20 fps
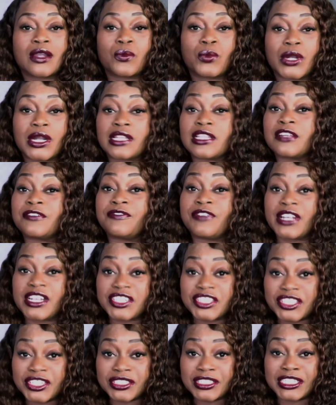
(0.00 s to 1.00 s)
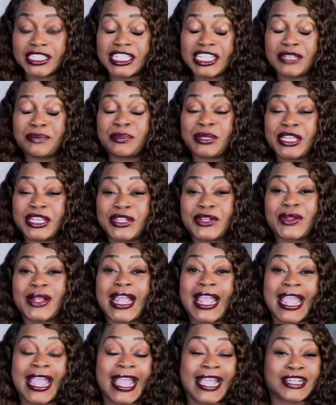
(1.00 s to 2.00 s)
Well, eventually, Peter
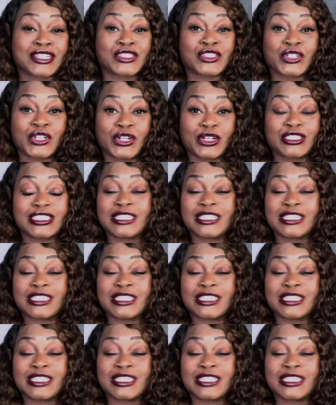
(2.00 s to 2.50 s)
asked her